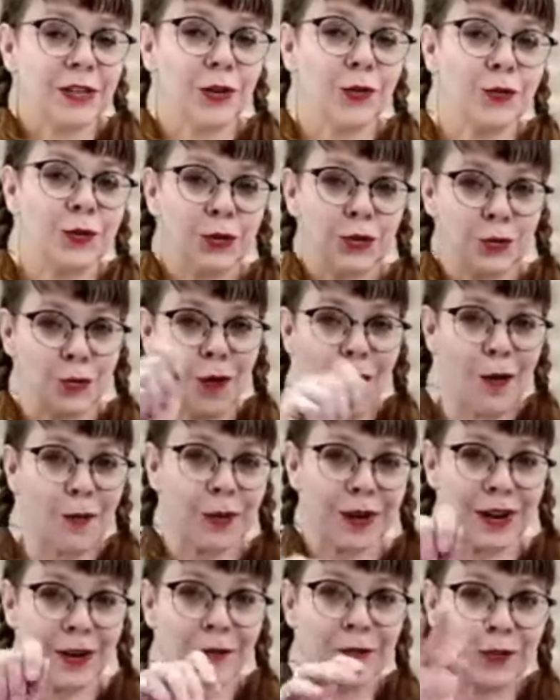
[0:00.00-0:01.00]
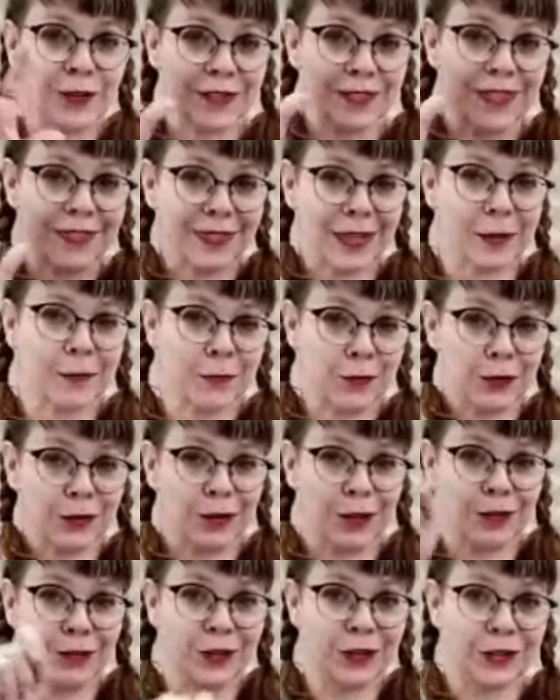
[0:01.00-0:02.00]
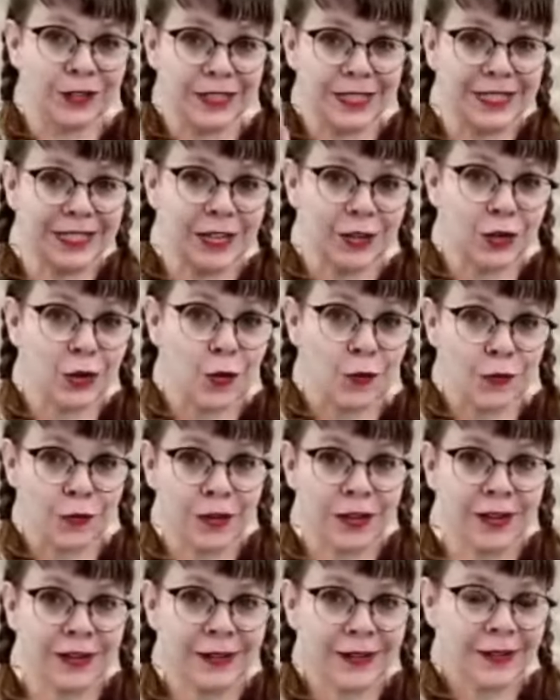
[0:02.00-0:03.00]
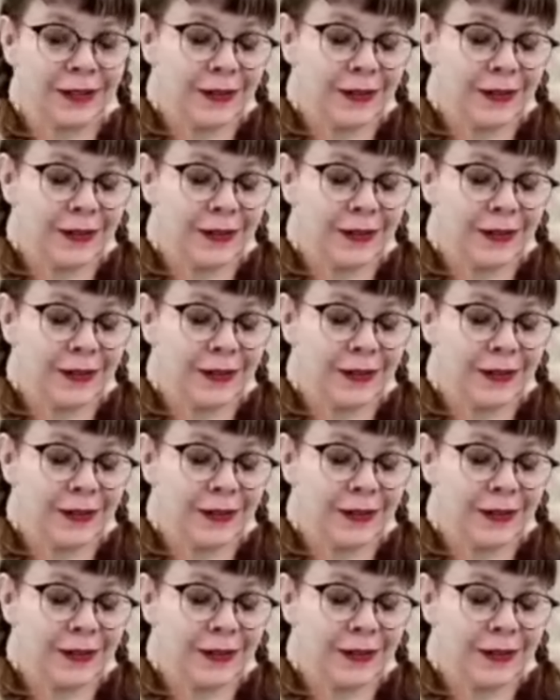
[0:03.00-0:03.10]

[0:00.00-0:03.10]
You could draw whatever and then like put it on there and stitch over it.